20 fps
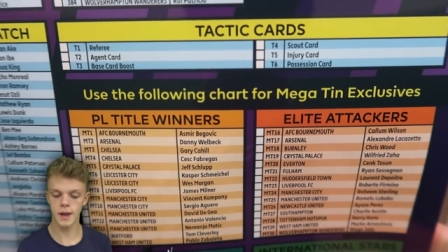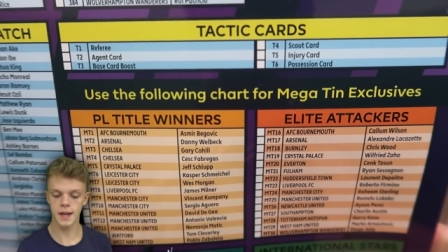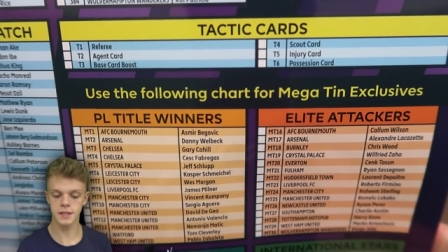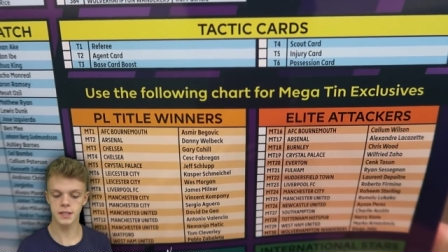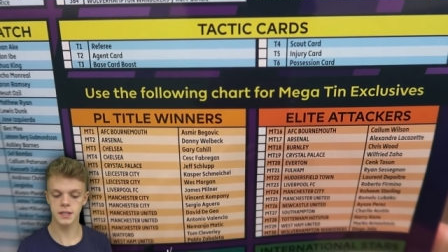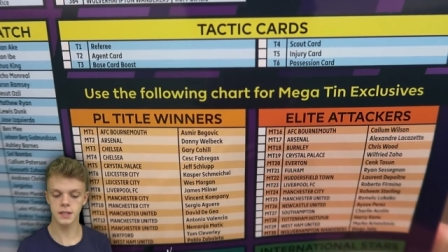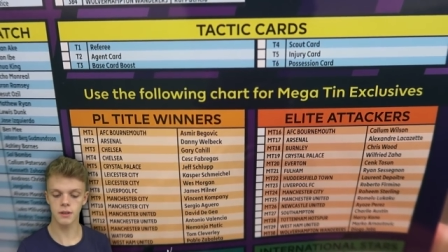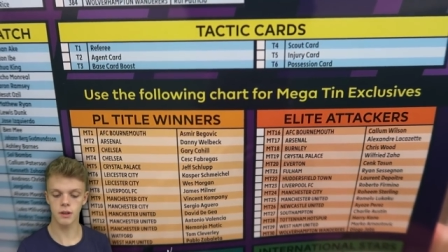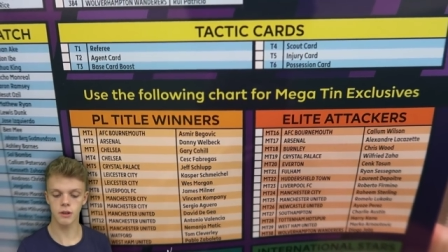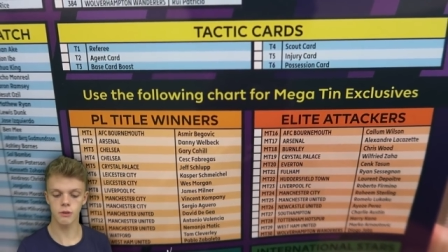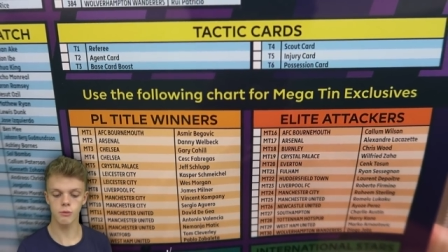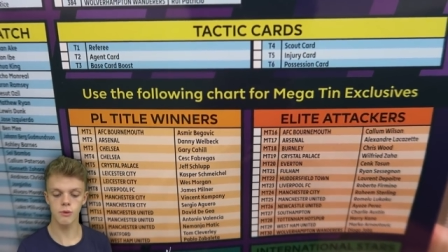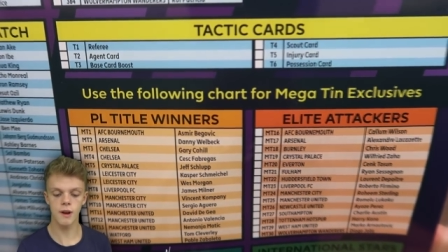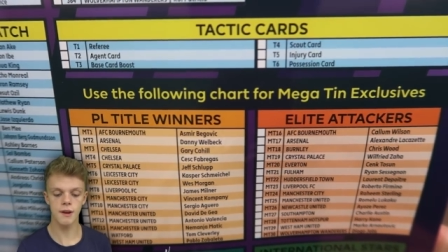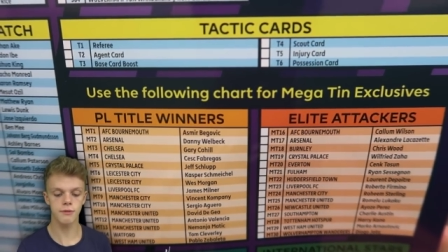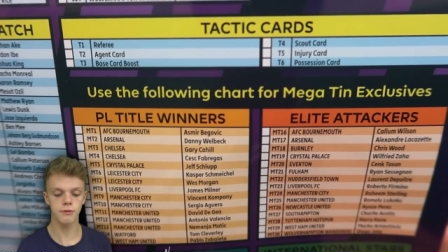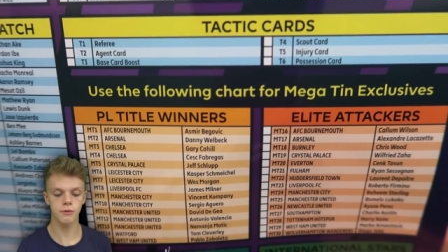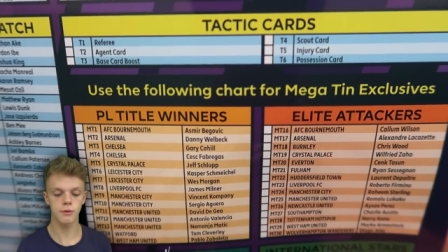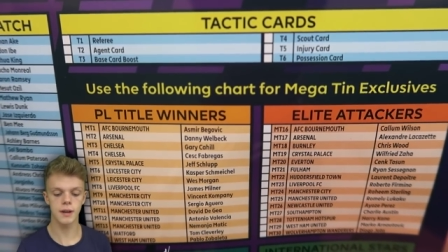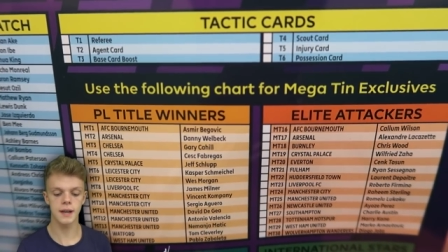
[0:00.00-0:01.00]
Actually, you've got the
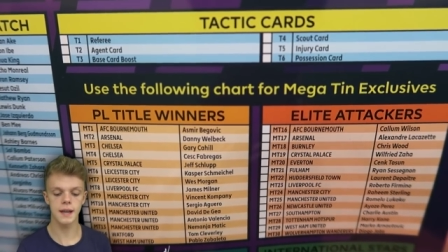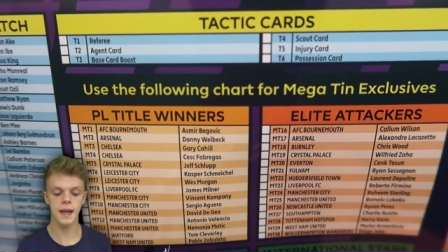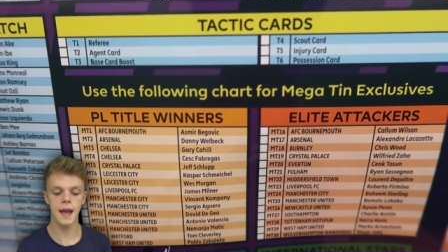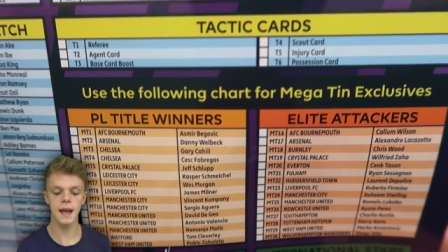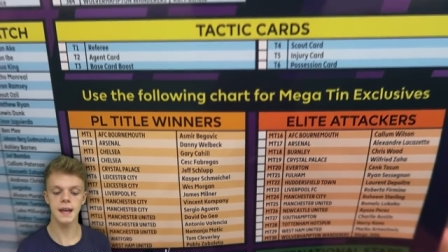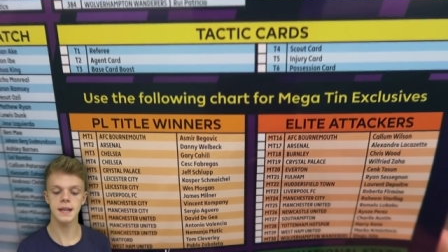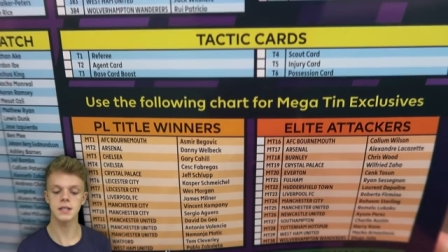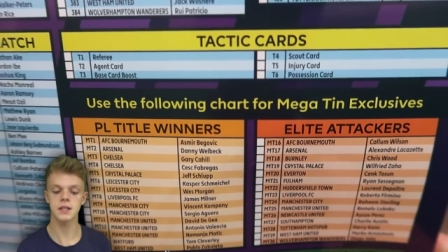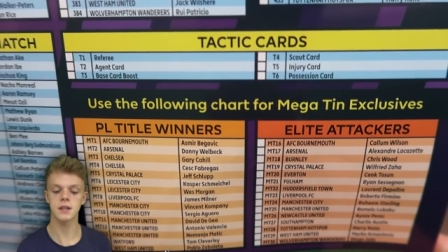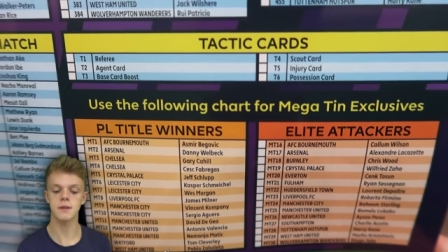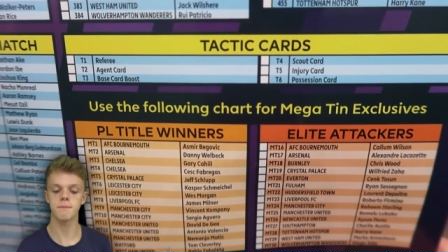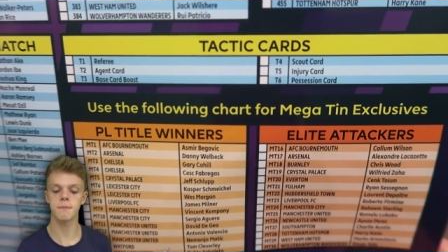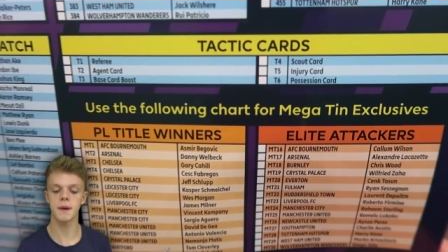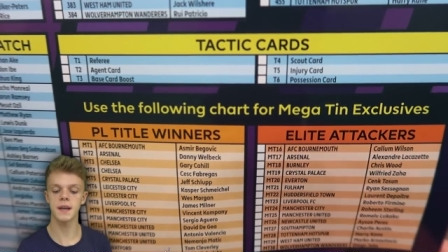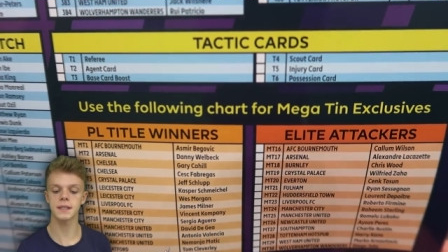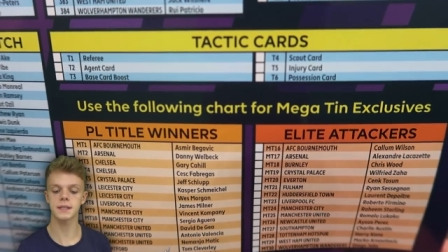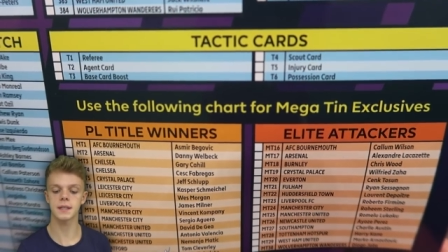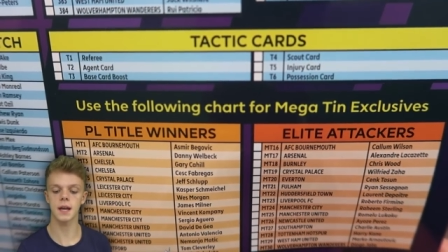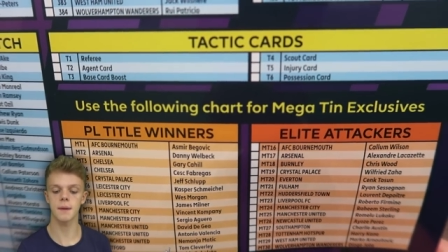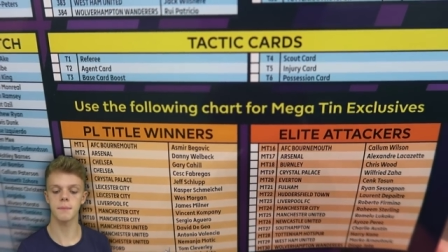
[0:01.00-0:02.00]
referee, agent,
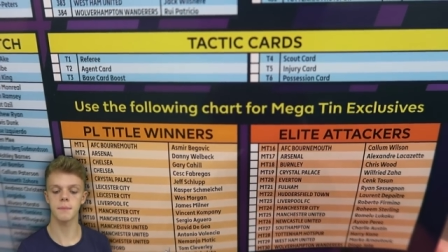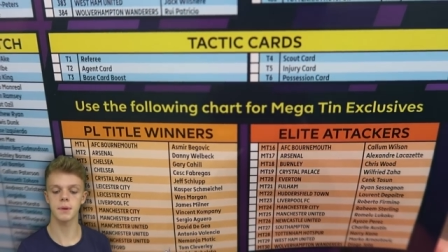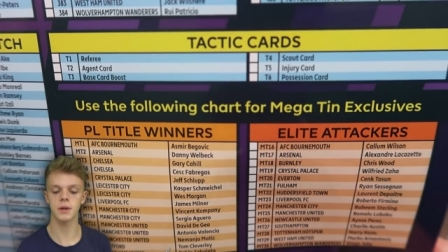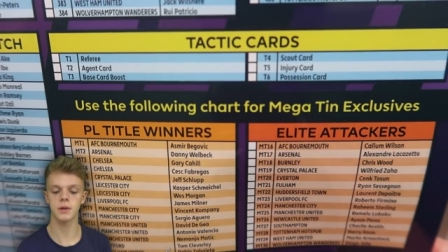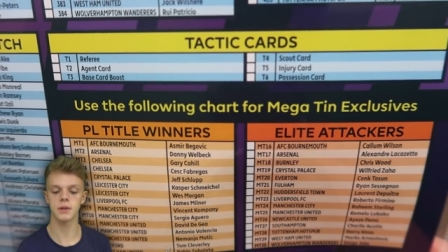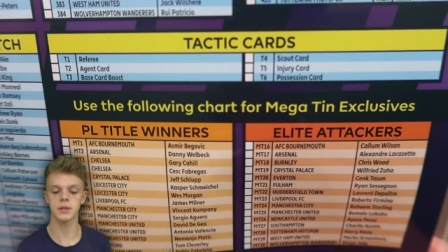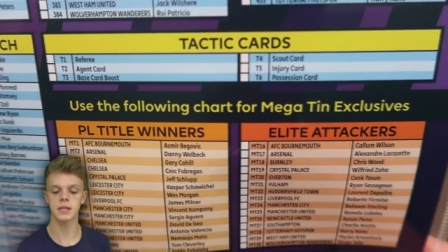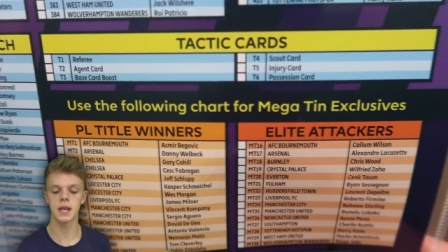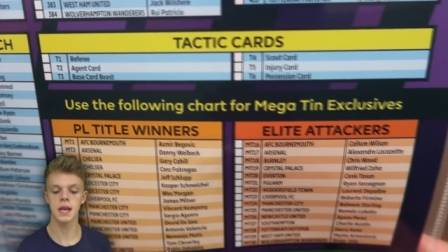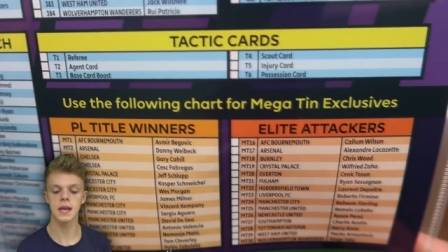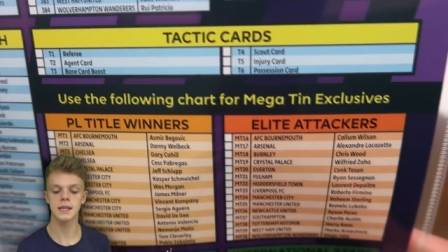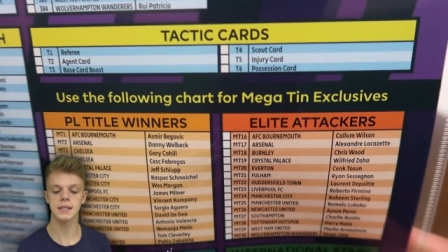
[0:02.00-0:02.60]
base card boost,